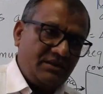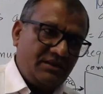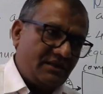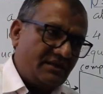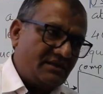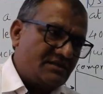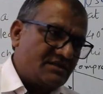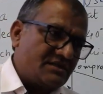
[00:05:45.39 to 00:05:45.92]
that
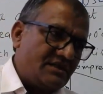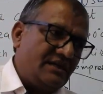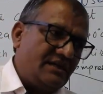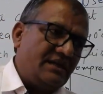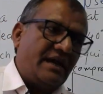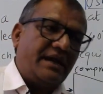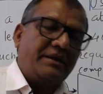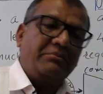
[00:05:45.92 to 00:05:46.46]
is T
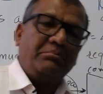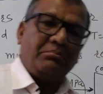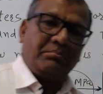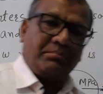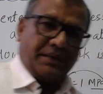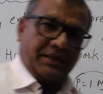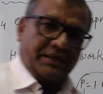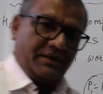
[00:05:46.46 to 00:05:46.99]
and
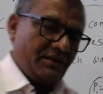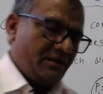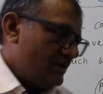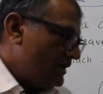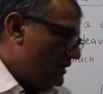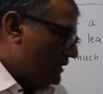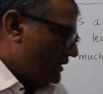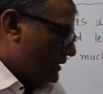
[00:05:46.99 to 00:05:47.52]
P.
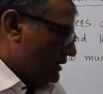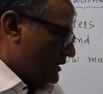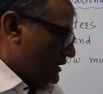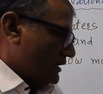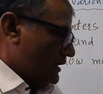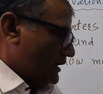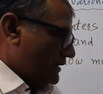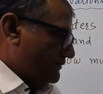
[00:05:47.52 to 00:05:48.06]

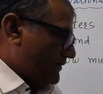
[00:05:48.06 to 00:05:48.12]
If I